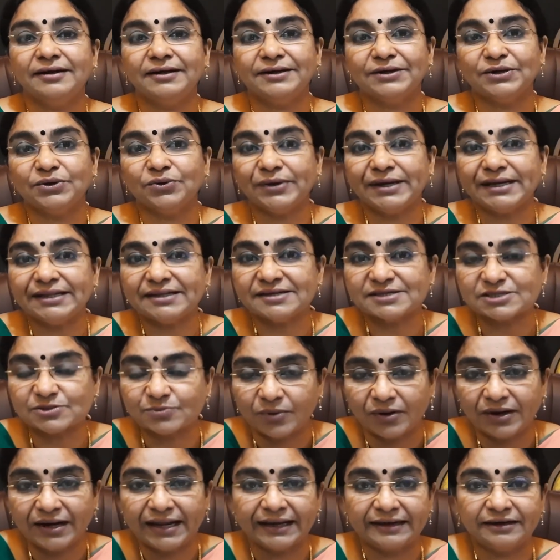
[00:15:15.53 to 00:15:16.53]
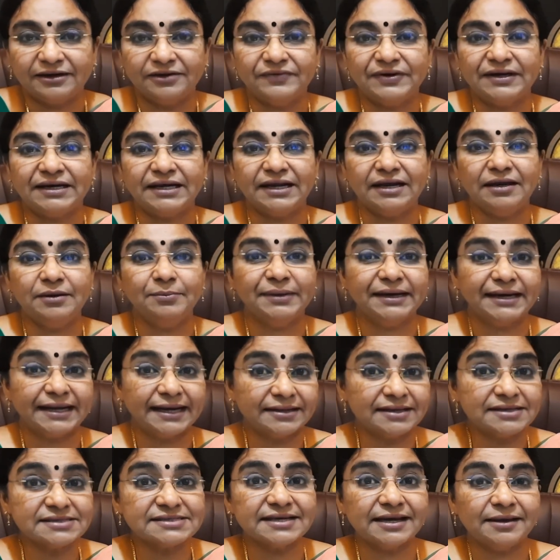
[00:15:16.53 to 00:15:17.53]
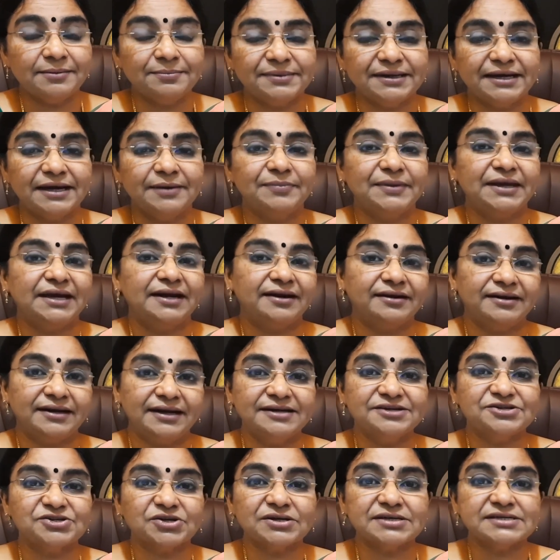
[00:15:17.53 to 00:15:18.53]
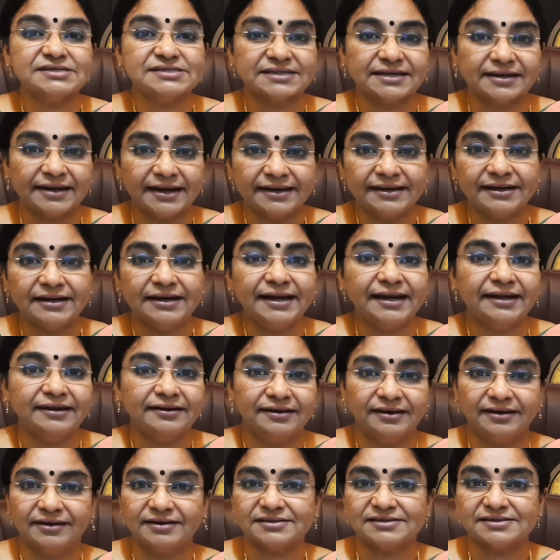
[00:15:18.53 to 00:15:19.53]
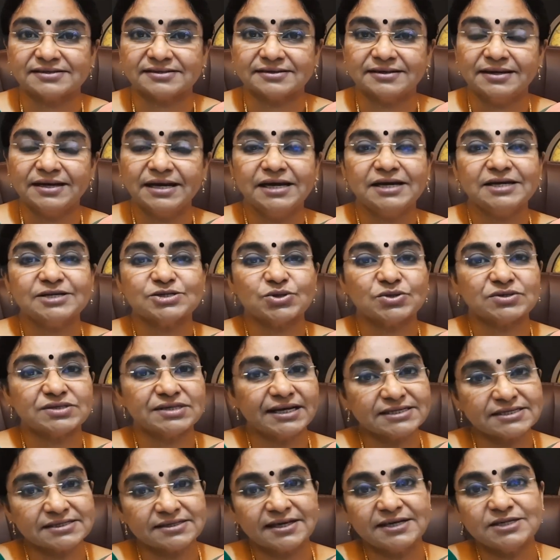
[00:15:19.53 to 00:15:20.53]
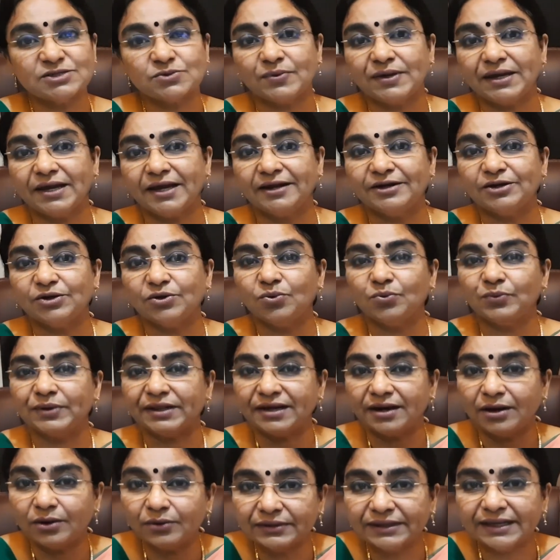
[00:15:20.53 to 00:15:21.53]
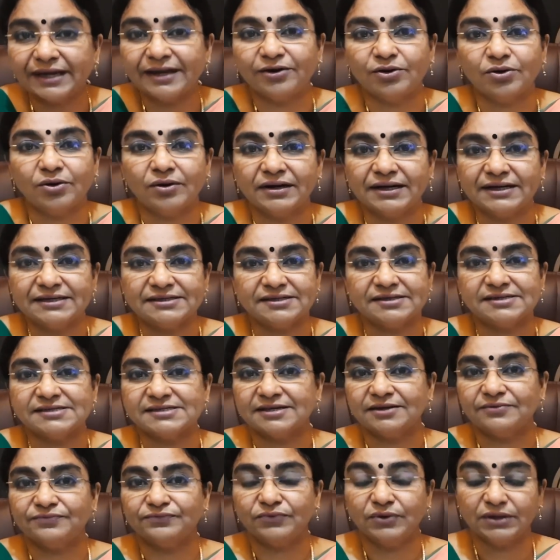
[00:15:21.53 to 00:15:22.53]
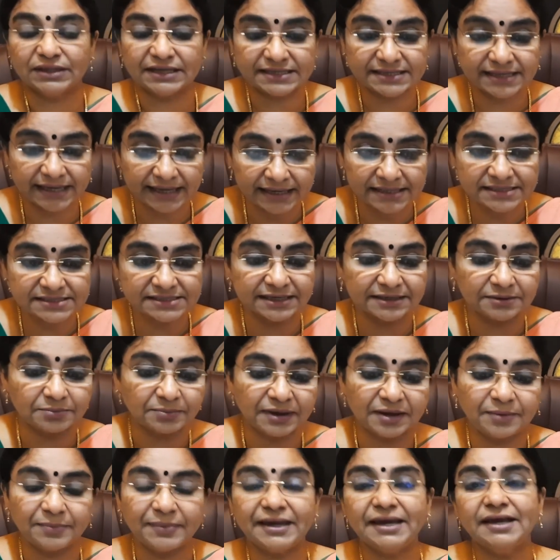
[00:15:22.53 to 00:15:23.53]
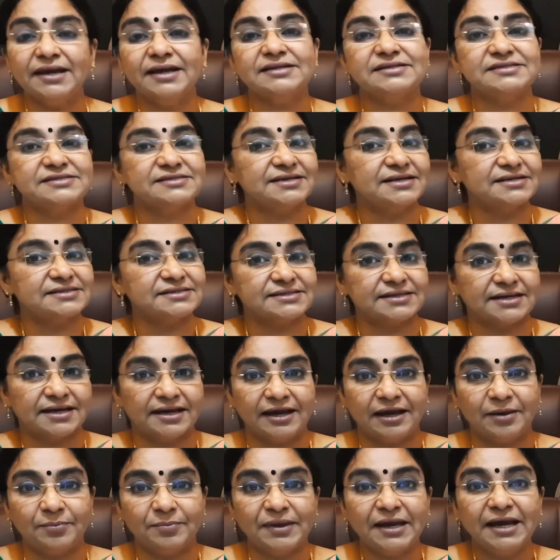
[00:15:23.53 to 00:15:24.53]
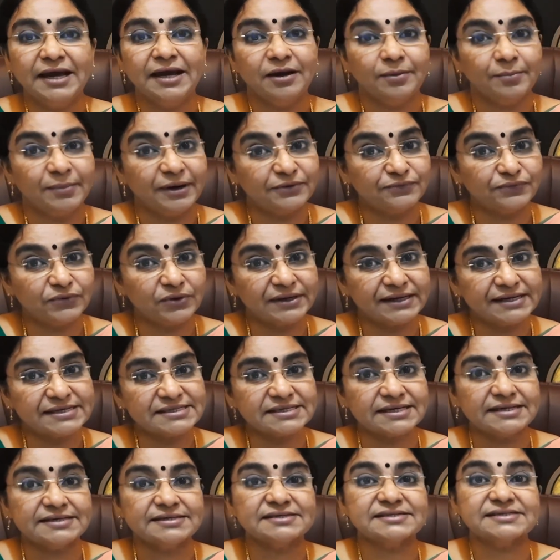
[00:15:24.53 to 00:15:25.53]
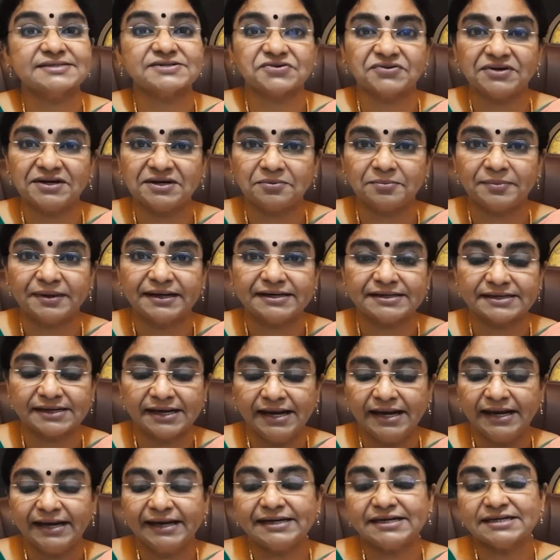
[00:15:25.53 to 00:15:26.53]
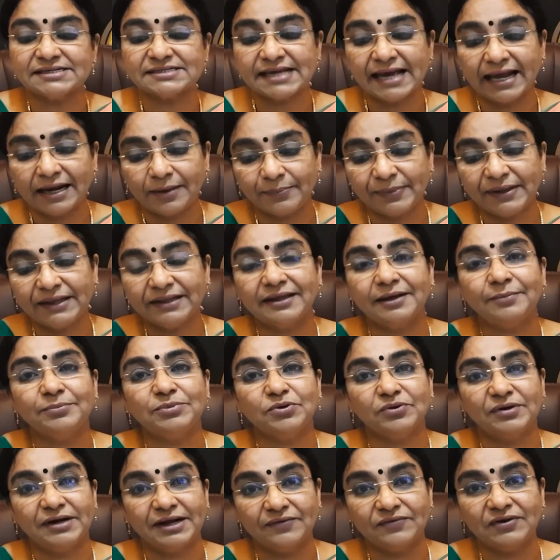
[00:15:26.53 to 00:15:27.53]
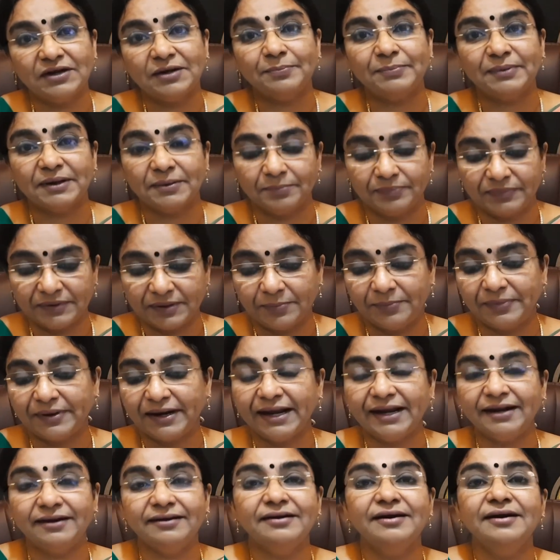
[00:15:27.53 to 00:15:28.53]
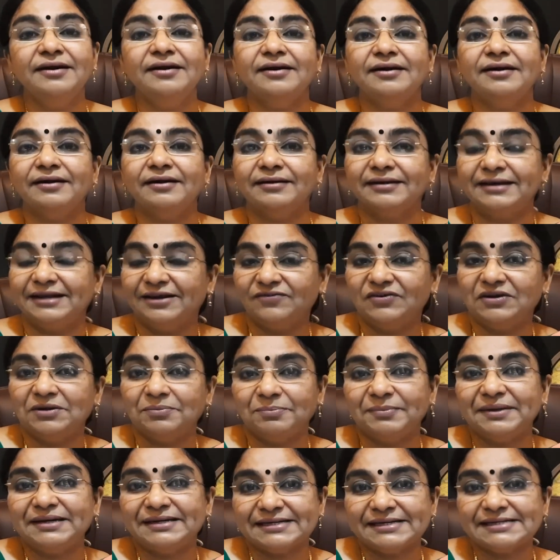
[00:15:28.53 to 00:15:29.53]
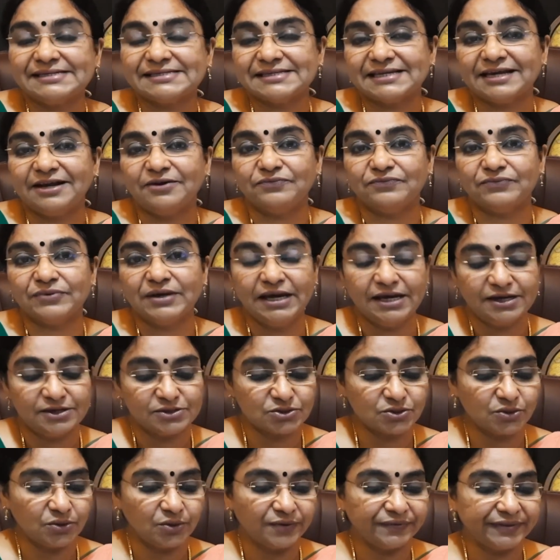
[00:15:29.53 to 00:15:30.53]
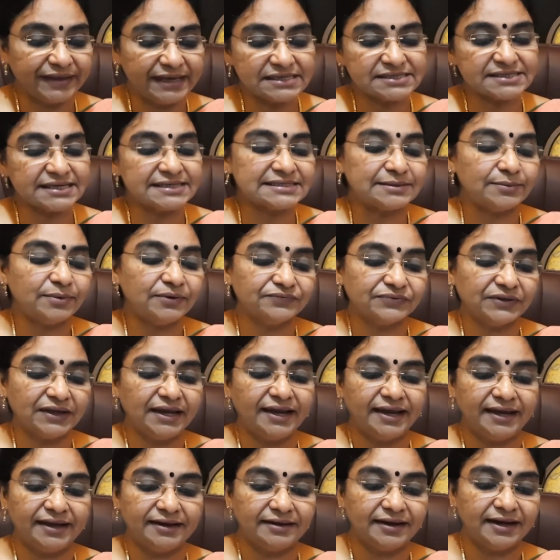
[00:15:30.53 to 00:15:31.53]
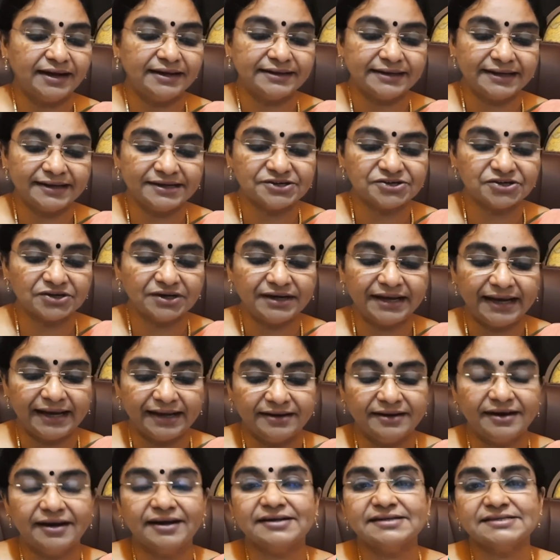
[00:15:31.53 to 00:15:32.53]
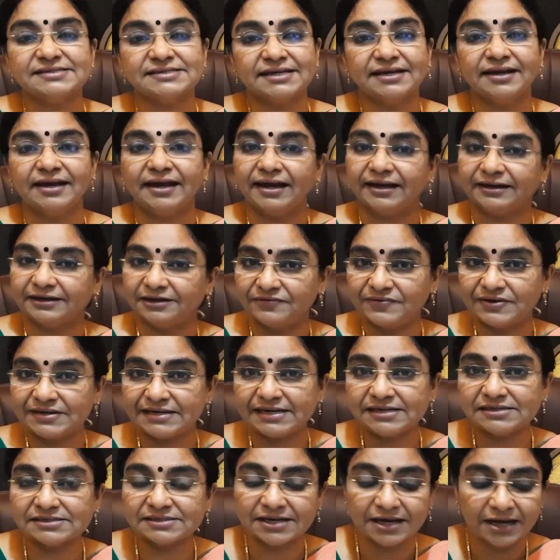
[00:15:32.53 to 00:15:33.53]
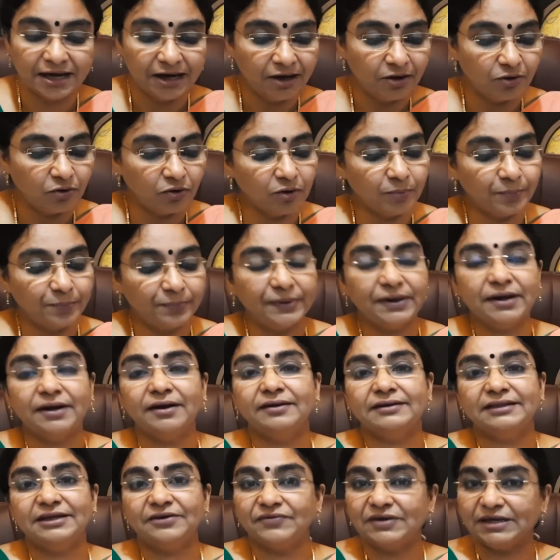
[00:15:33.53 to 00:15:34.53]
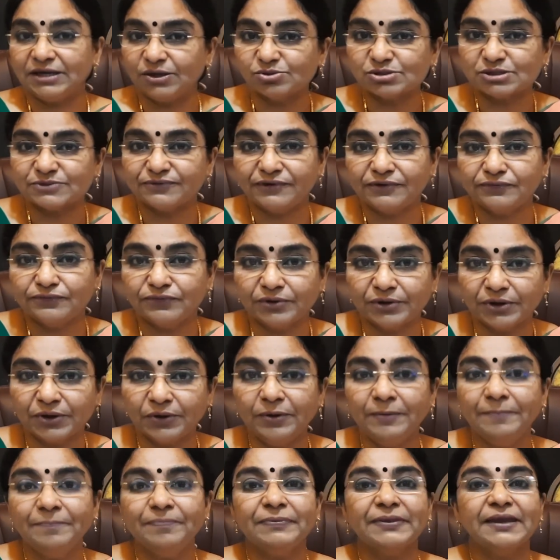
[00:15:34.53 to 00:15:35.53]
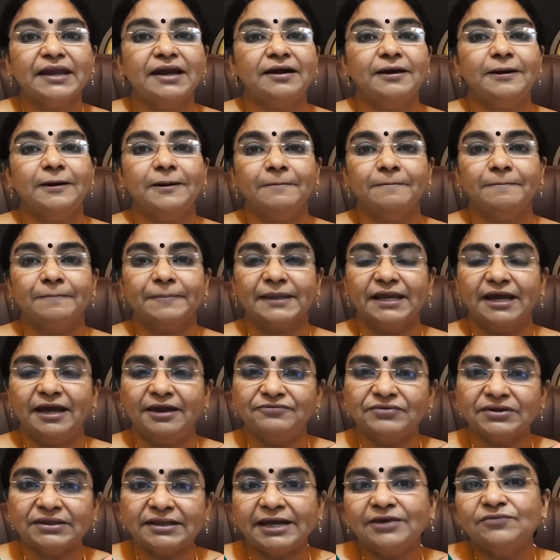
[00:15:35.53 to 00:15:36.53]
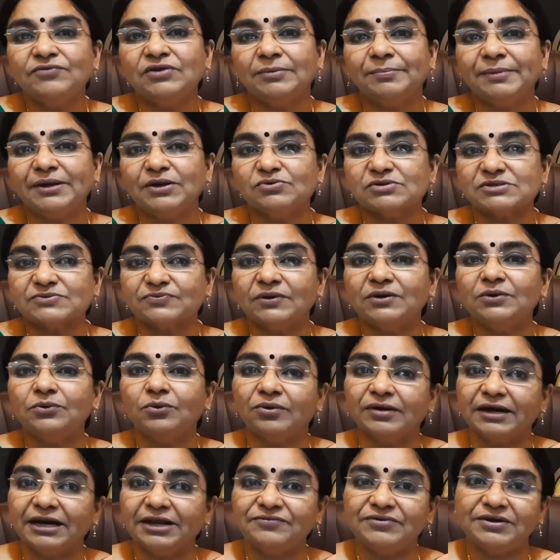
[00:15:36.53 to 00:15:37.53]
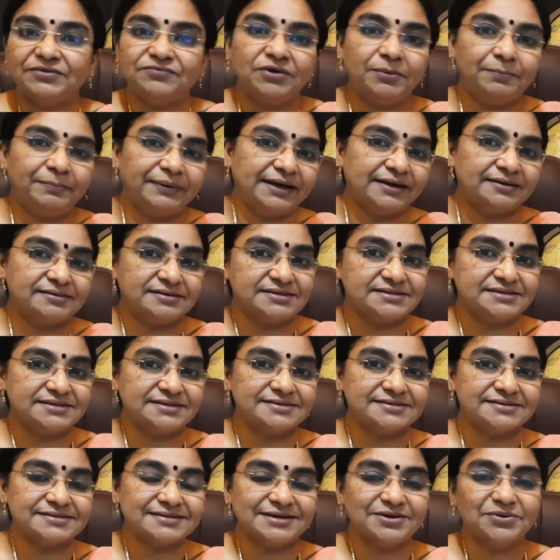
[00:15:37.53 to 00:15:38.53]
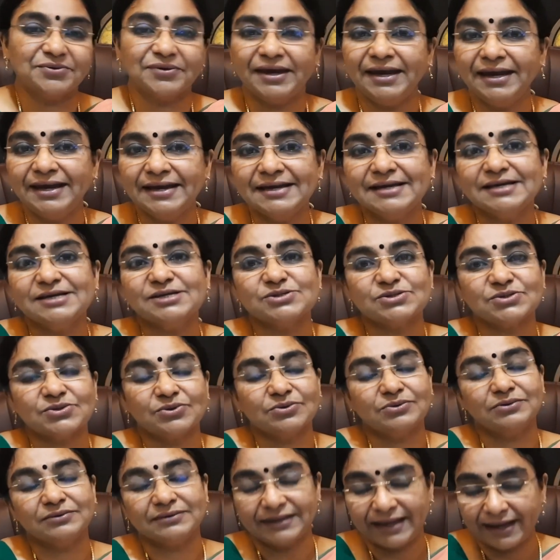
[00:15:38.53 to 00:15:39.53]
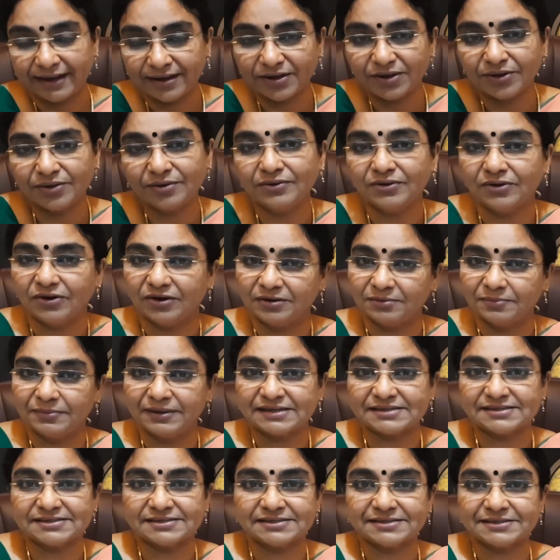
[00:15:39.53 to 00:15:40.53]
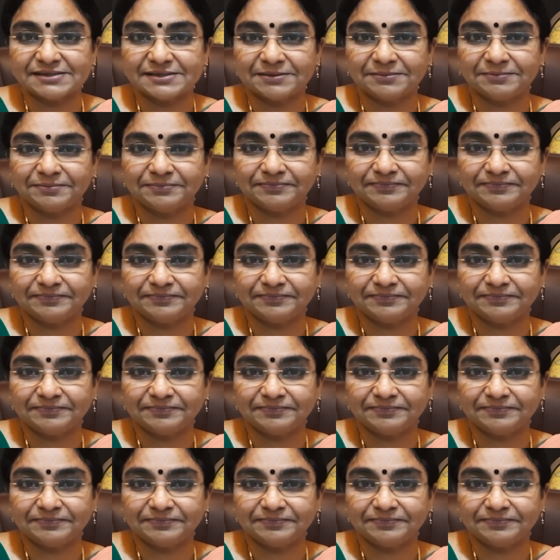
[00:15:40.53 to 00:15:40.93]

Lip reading: doing this small activity, but at the same time their attention is greatly enhanced. So such things we can do without their knowledge itself. For the kids, it's just a game, but for us it is treatment. It is helping them to develop the brain development itself. So these are some of the attention enhancing activities. Hope they were useful for you. Everything will be useful only when you practice it. Okay, so thank you. God bless.